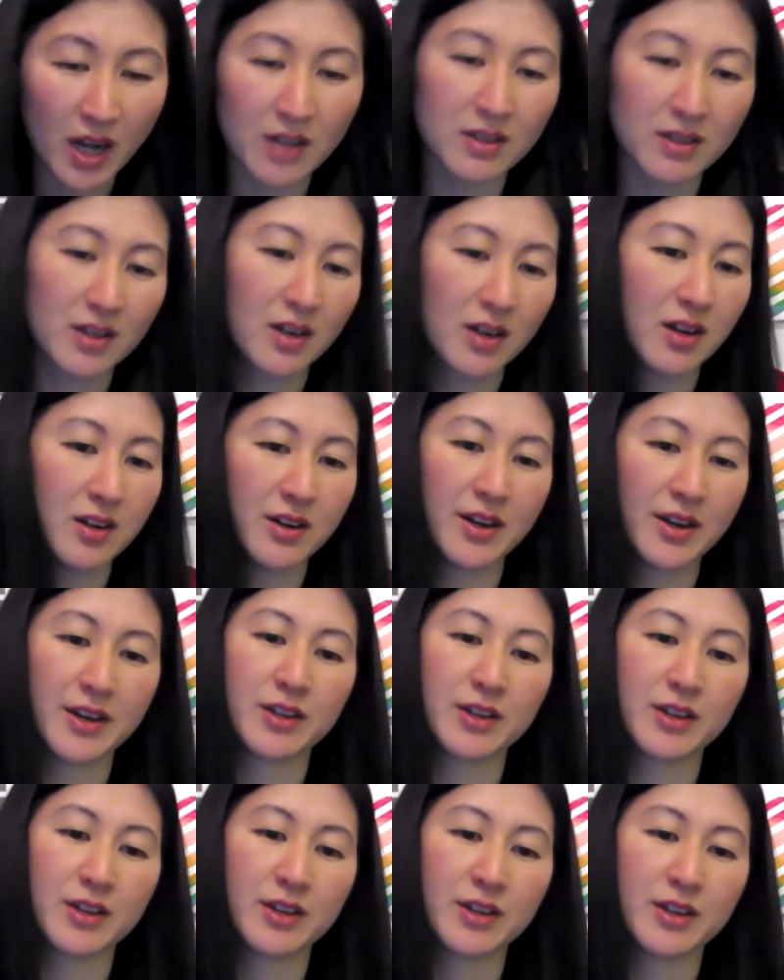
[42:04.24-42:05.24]
color,
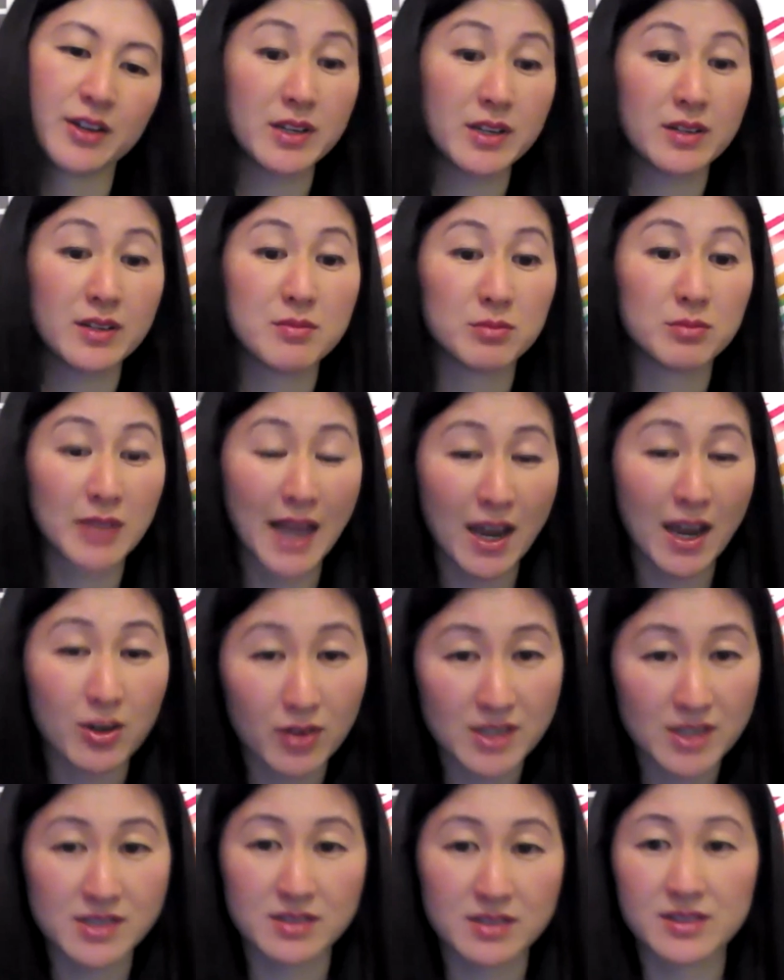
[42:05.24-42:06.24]
including Black
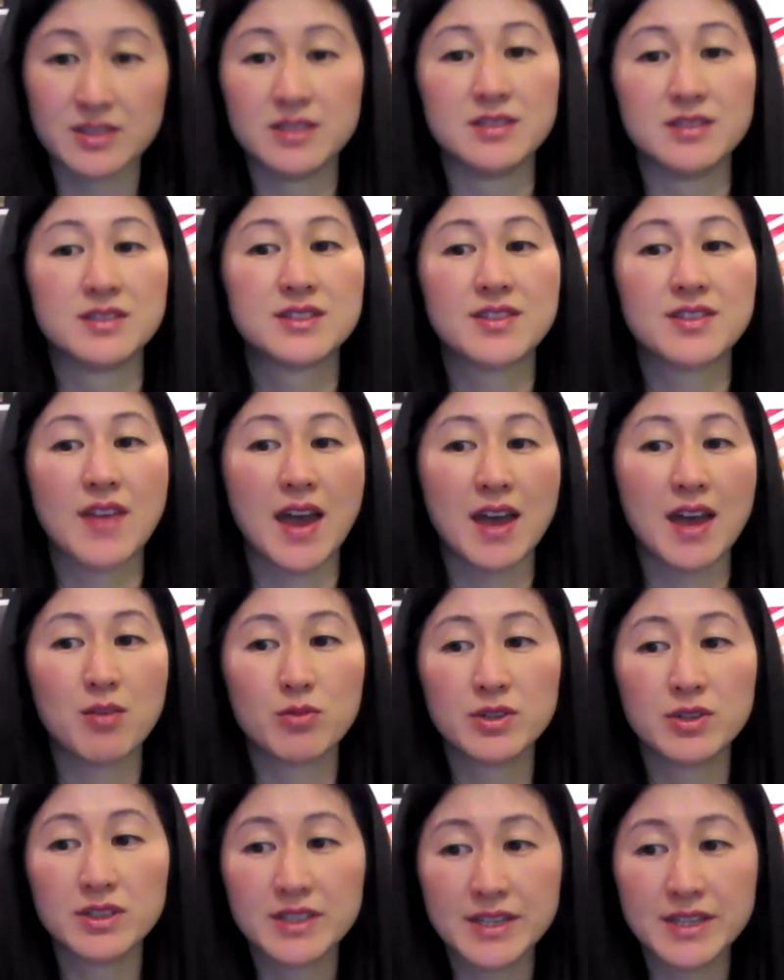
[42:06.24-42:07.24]
residents, that
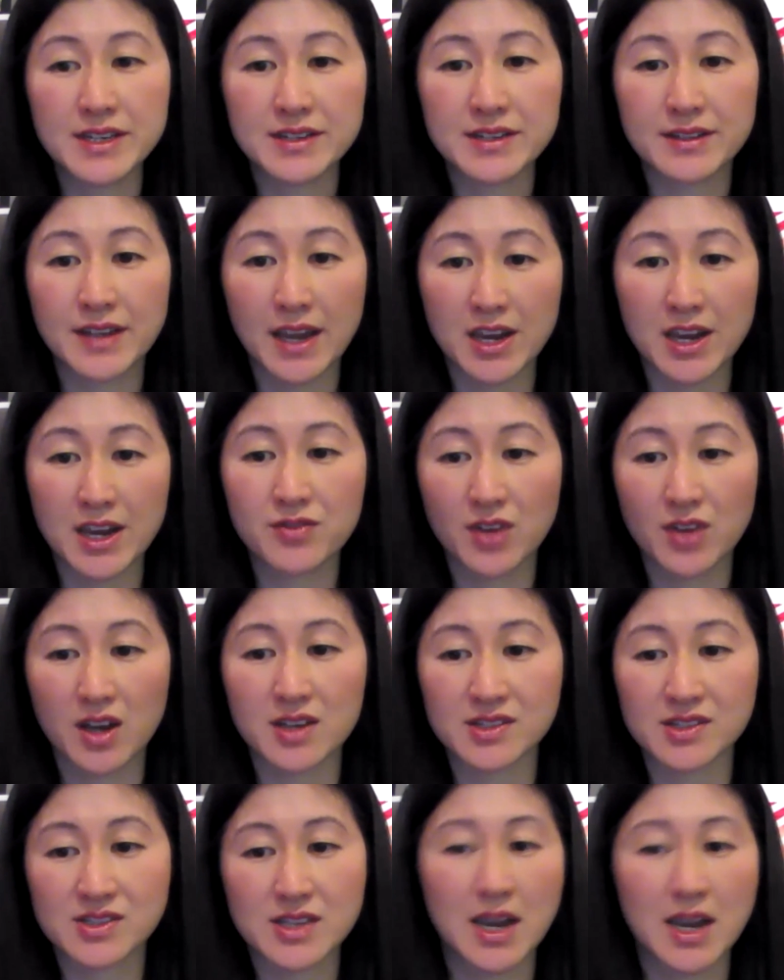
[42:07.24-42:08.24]
really gave
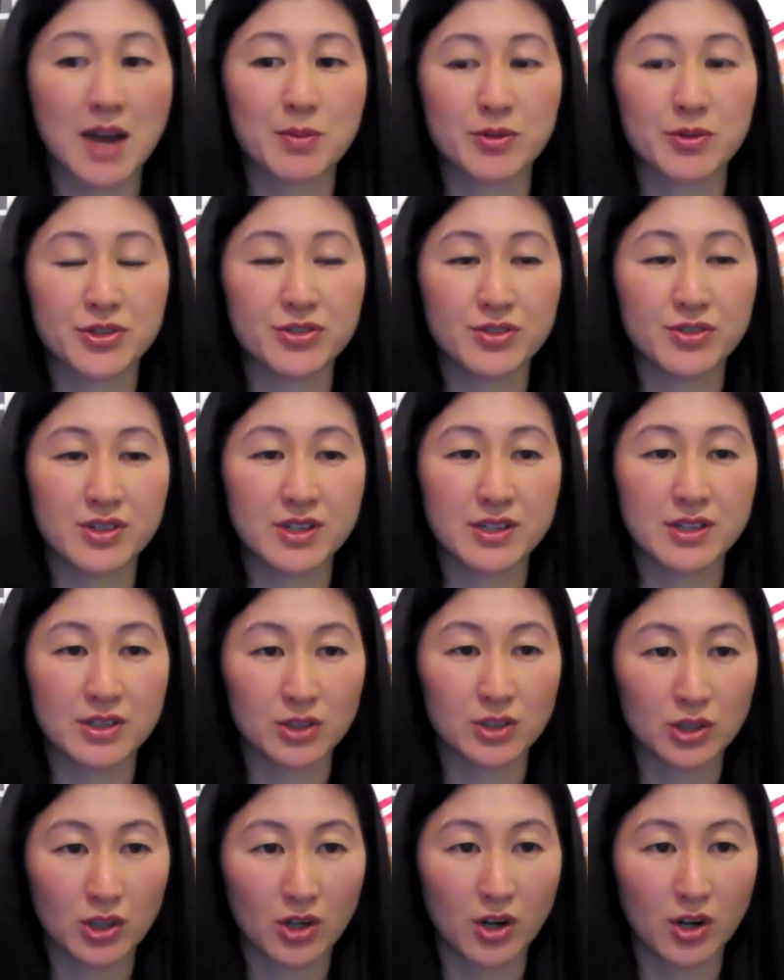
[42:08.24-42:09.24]
us the opportunity
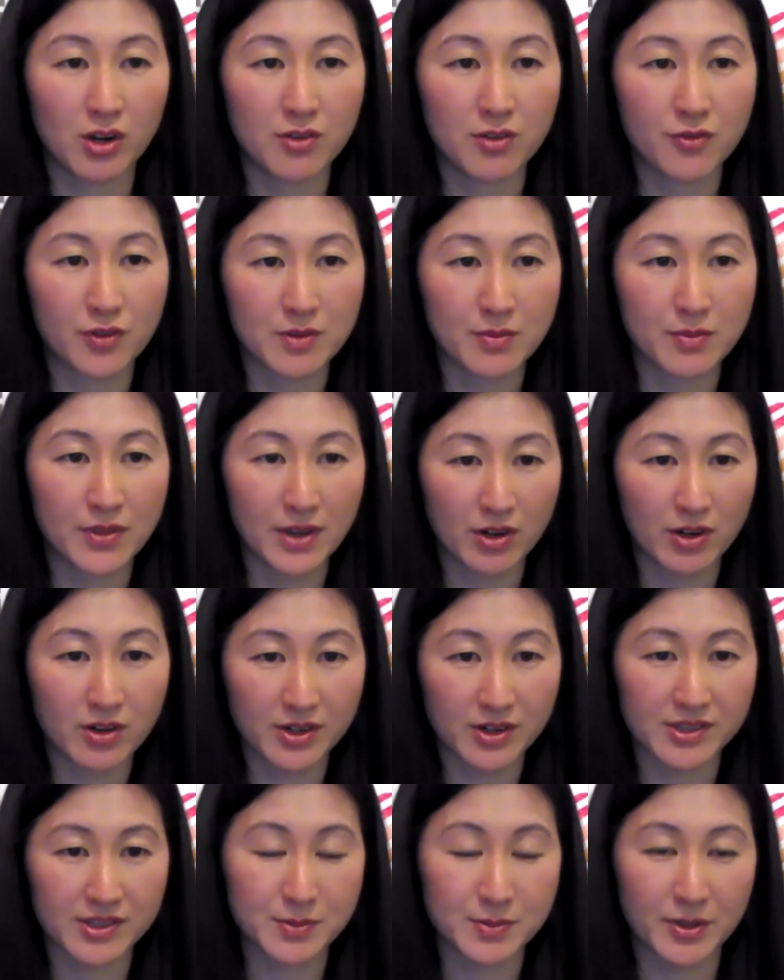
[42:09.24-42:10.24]
to learn from their
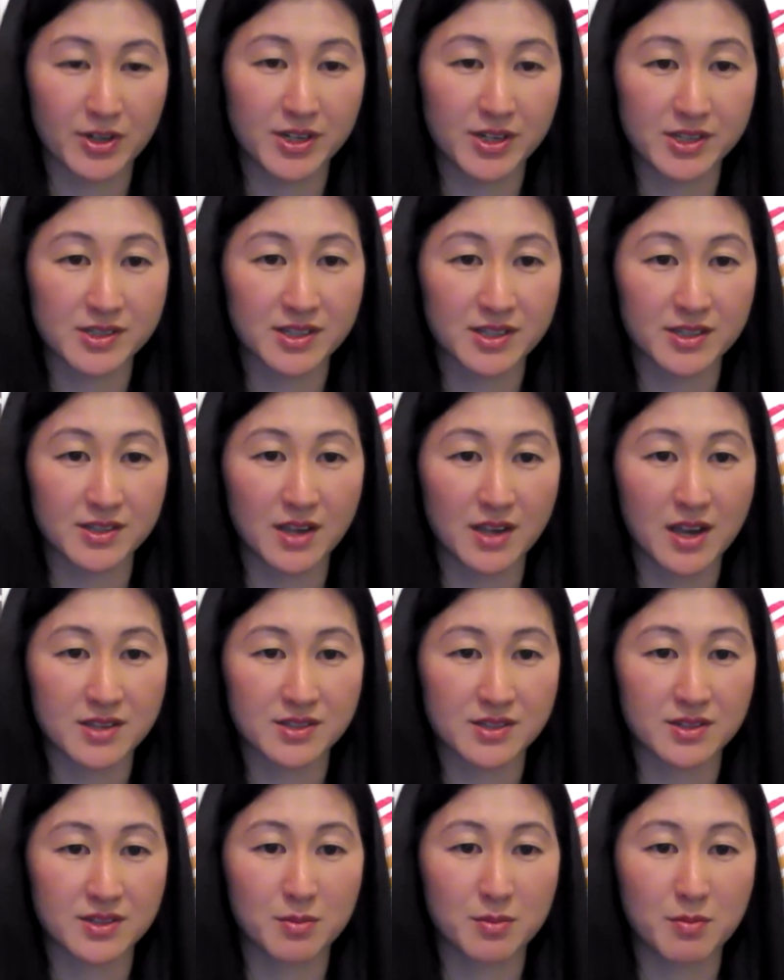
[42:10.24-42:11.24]
experience
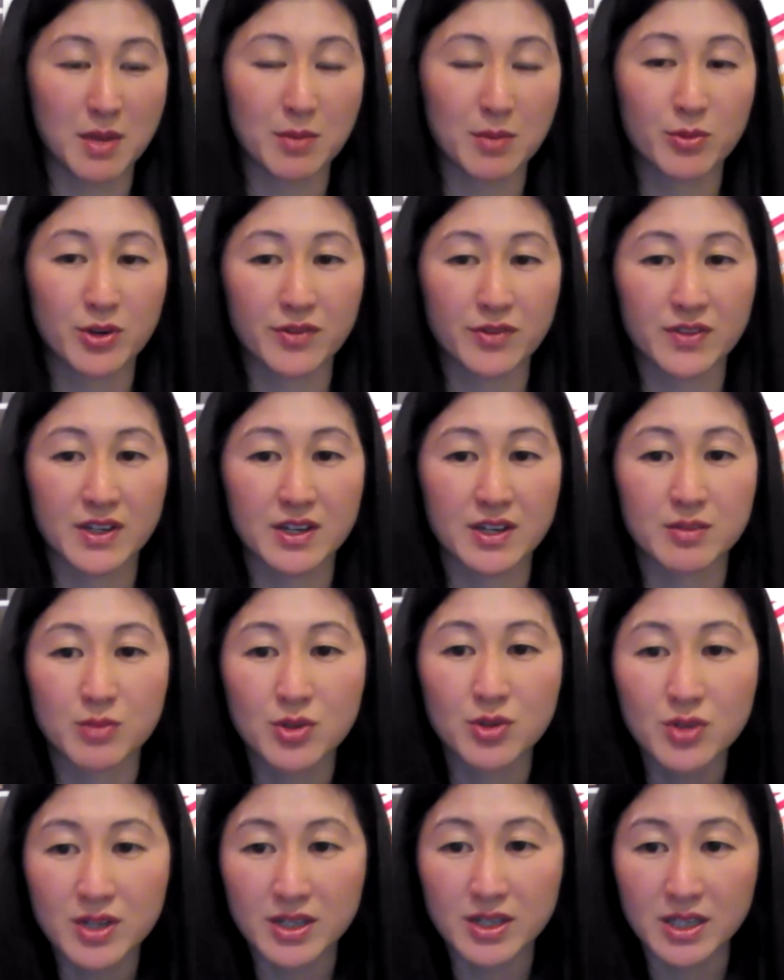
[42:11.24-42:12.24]
as a member of the
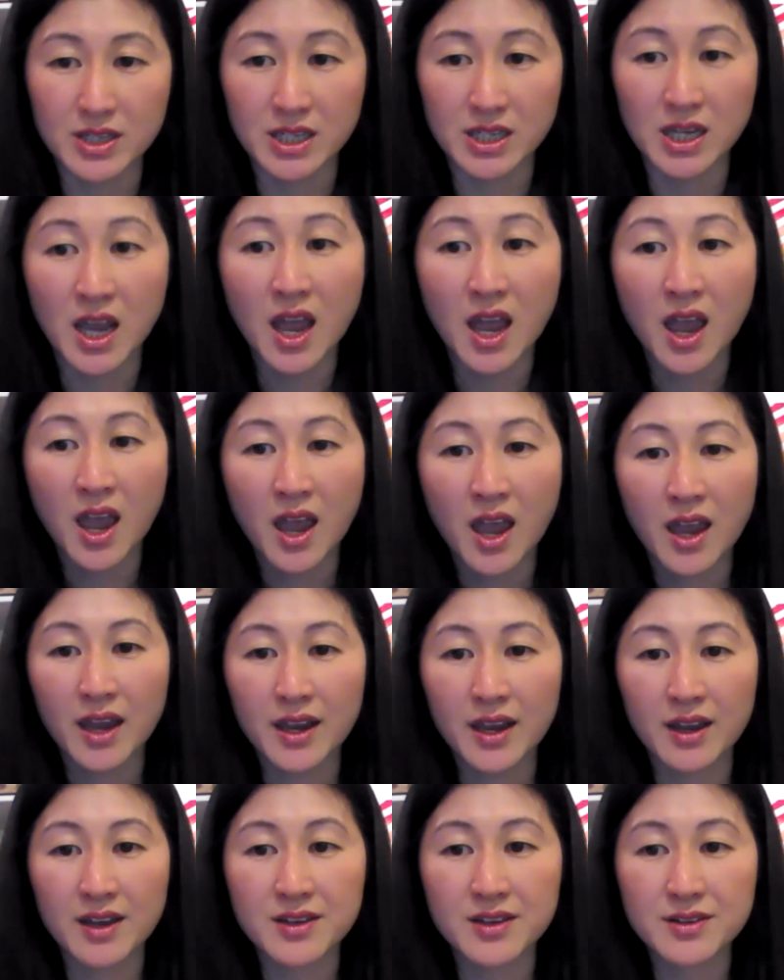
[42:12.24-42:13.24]
community.
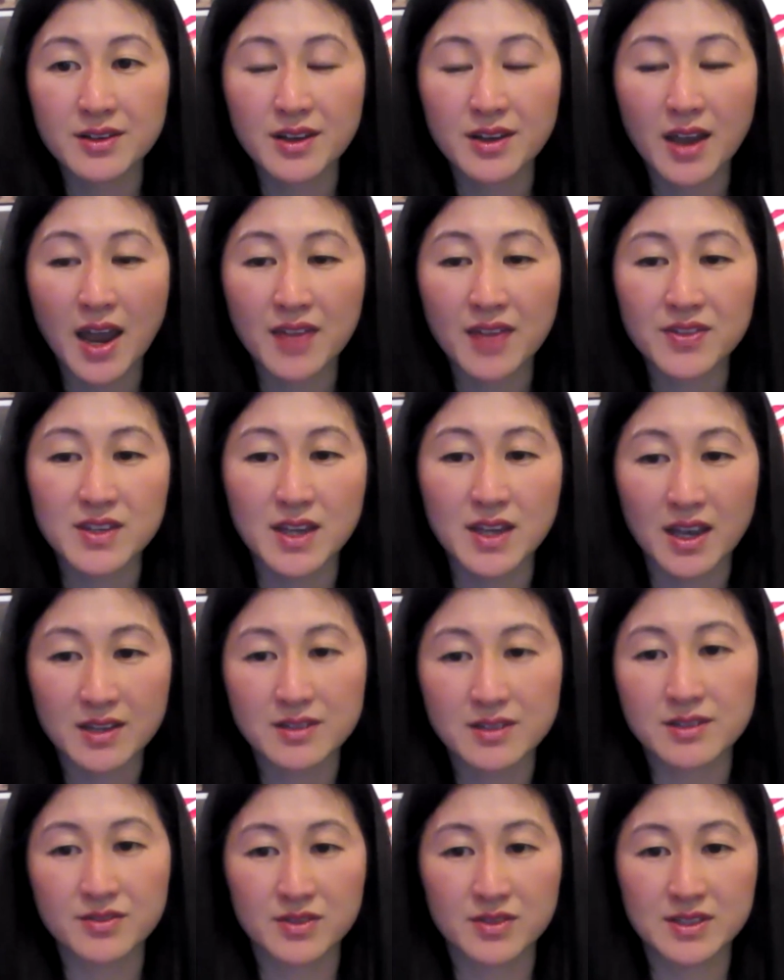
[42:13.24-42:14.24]
And at the
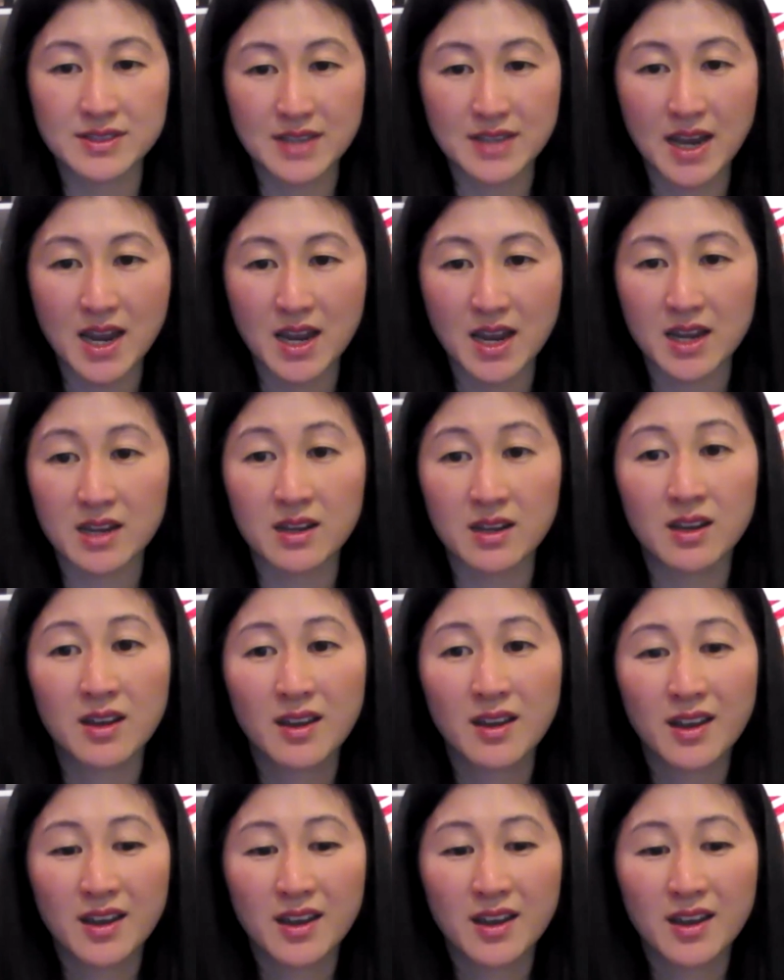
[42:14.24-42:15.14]
end of the day,